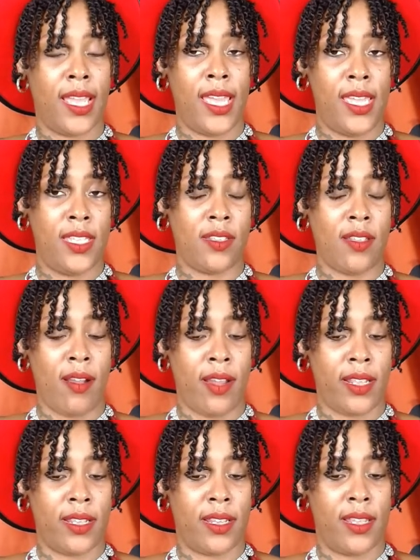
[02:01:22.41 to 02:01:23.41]
He
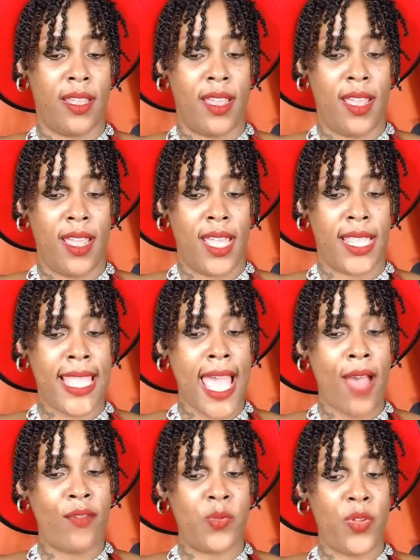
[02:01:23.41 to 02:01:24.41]
started,
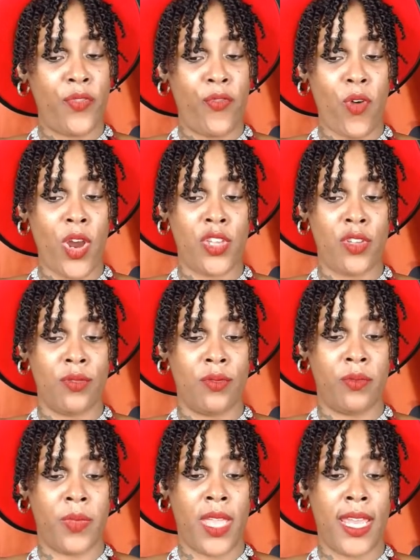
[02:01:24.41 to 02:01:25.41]
"That was before you,
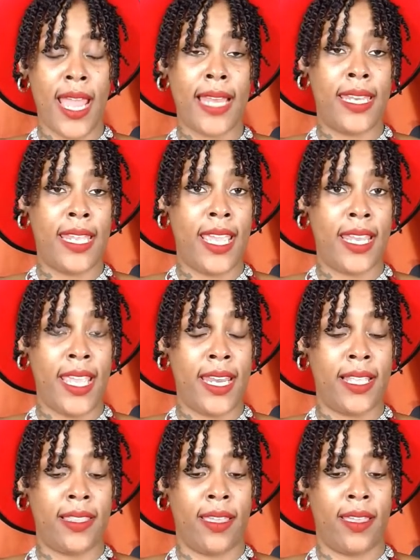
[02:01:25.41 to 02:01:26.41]
and I did
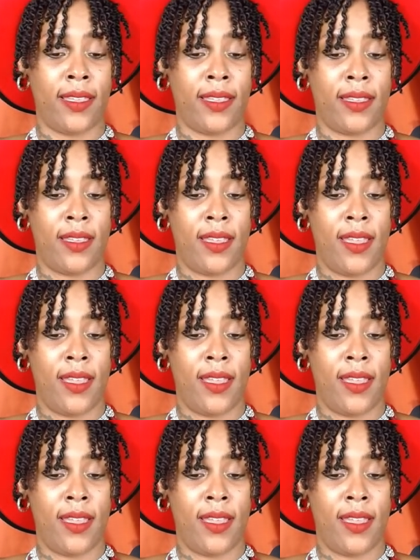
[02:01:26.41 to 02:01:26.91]
anything."